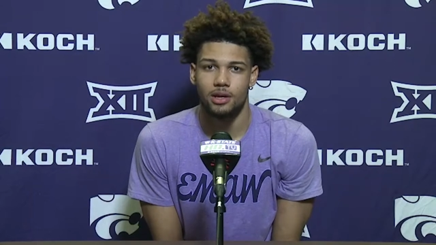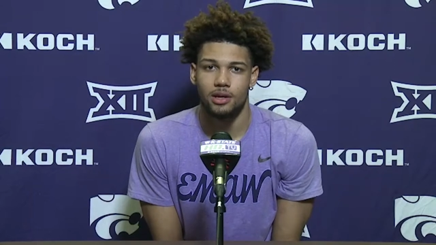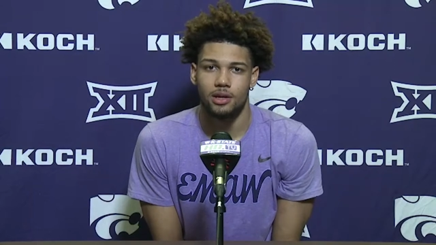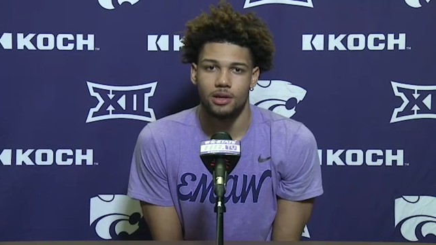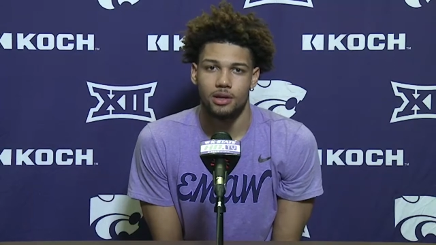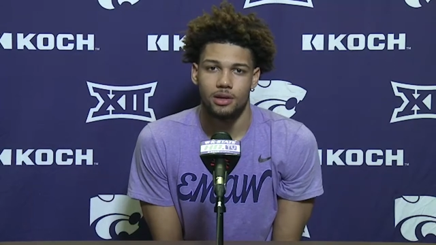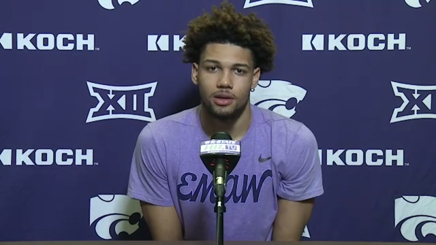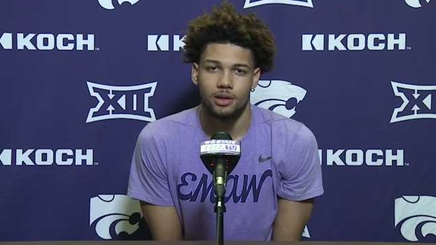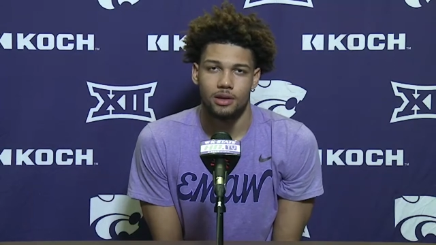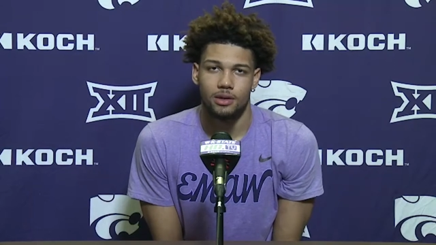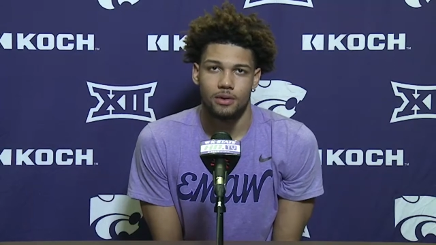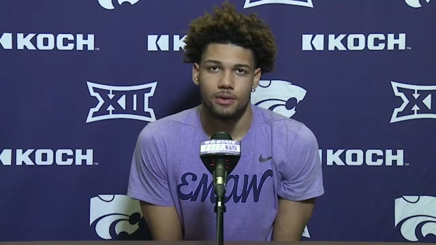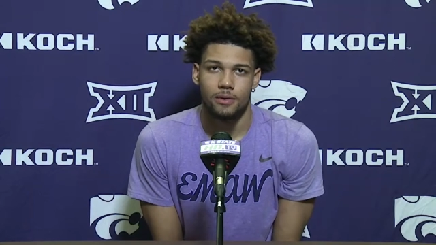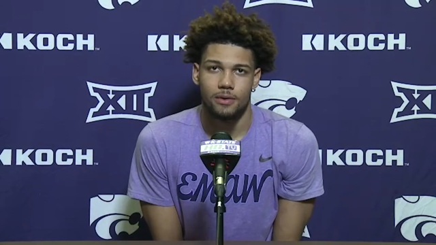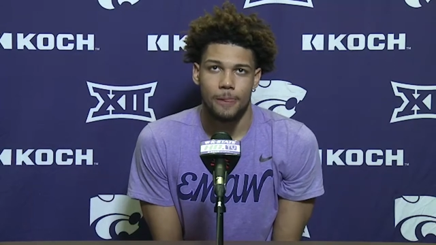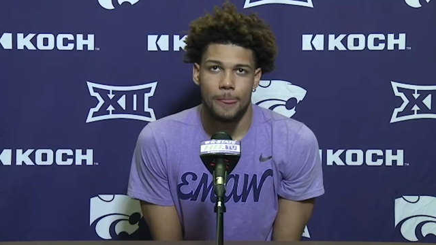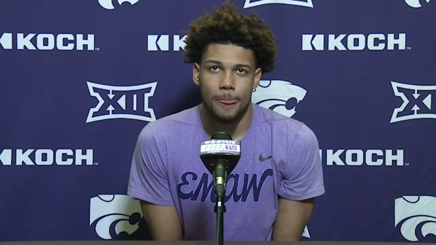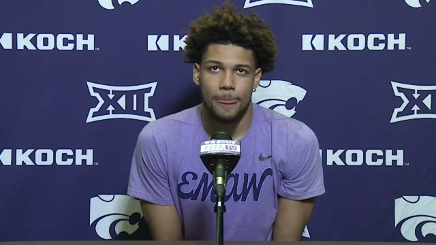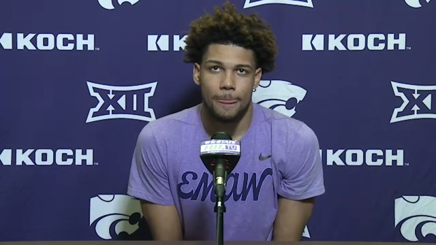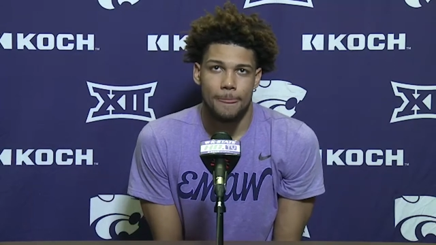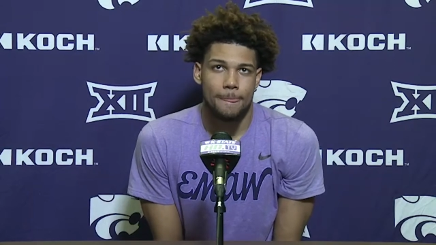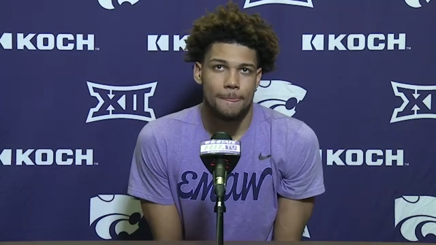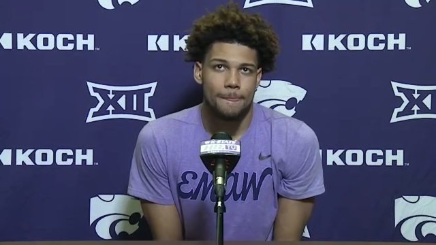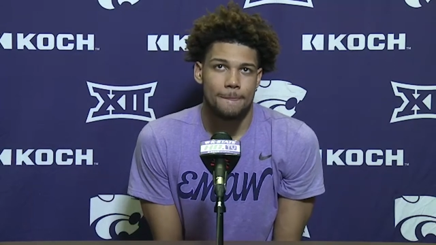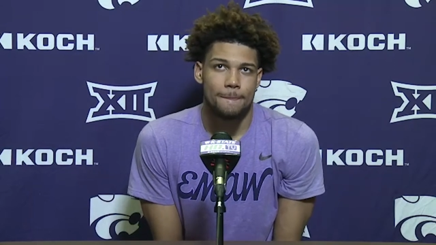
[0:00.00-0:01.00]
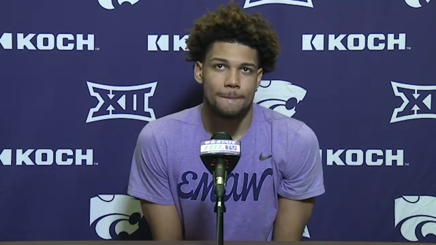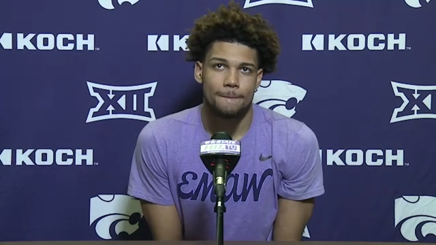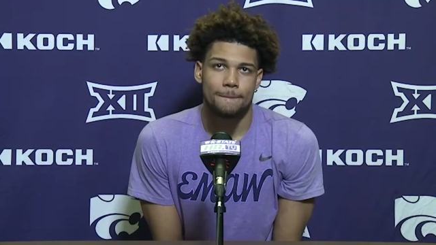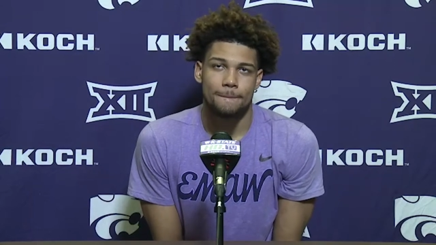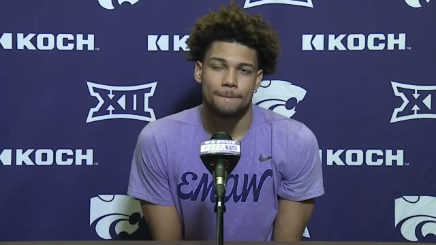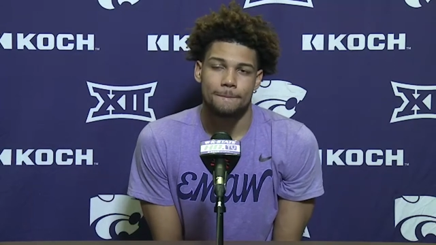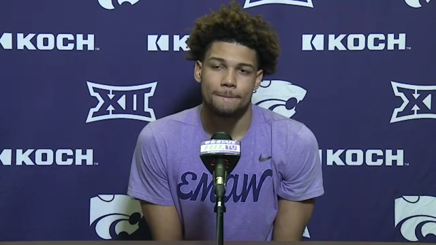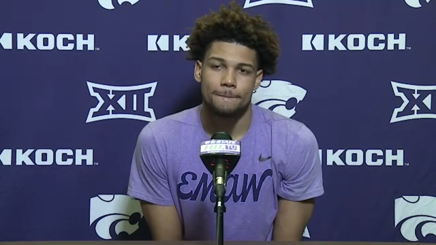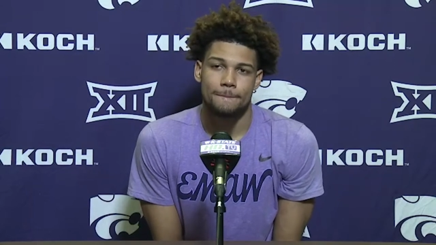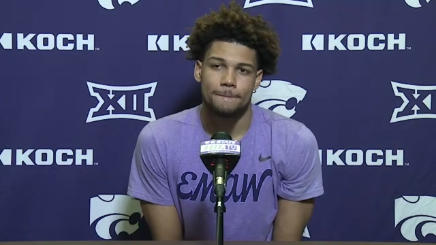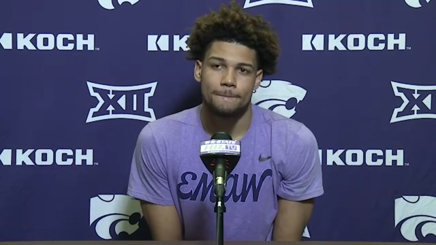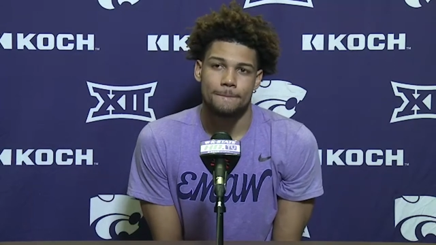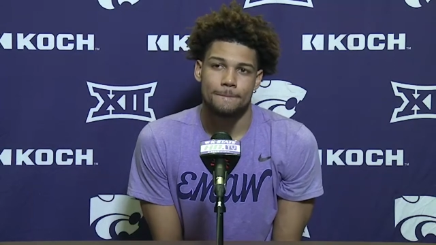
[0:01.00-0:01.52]

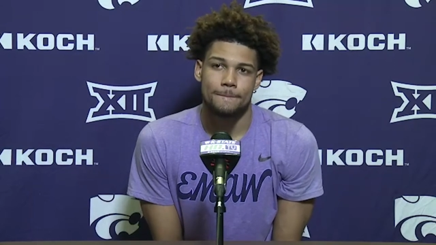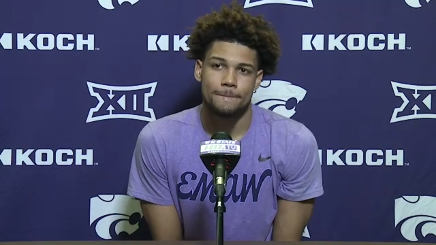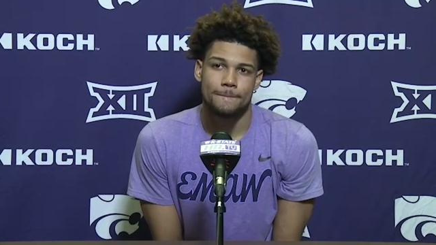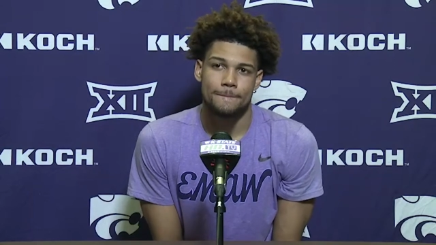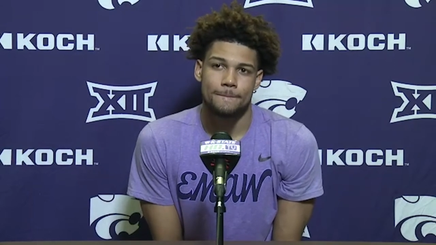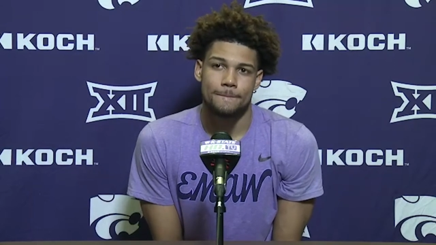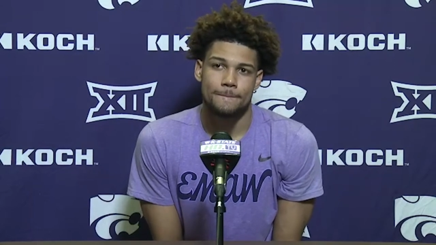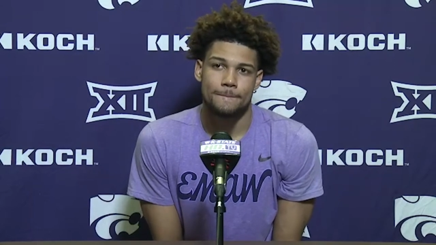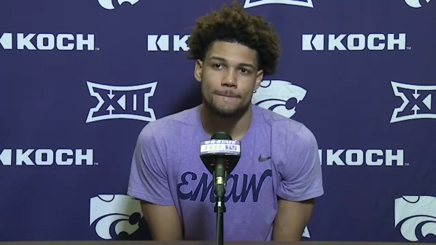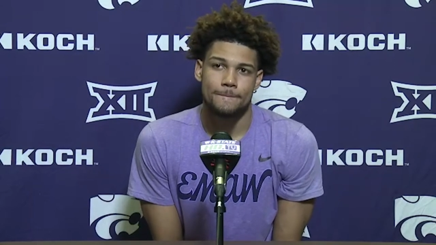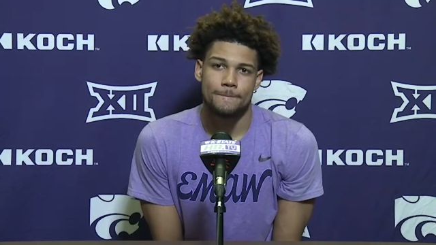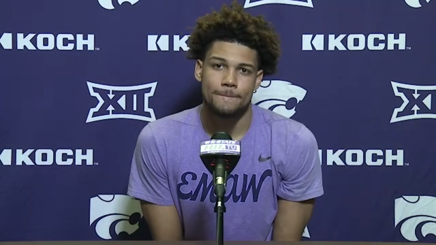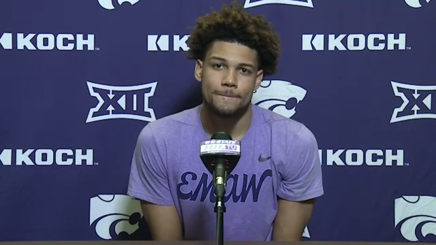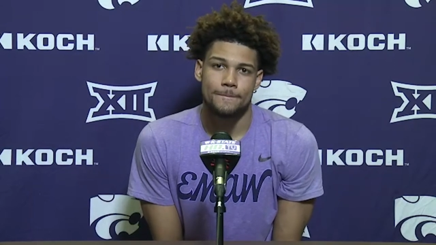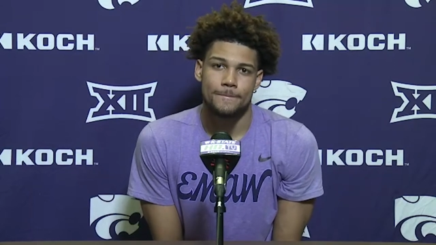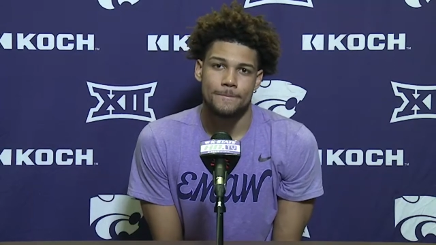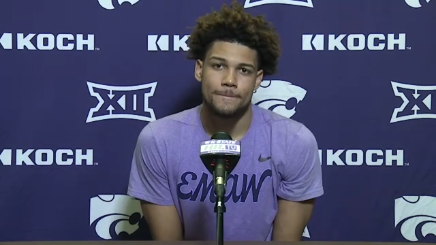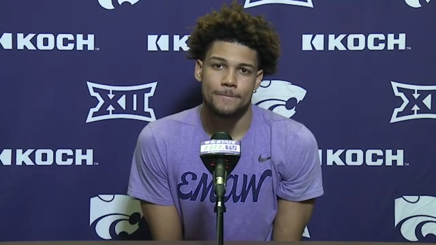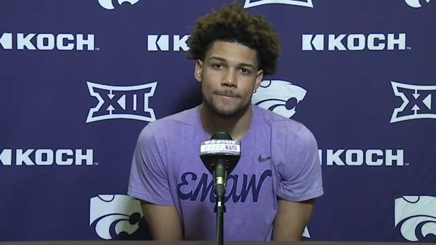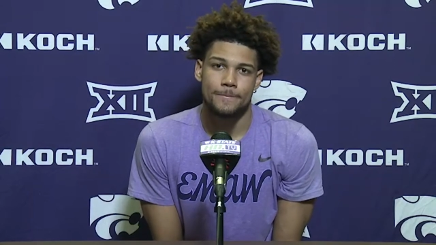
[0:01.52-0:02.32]
(silence)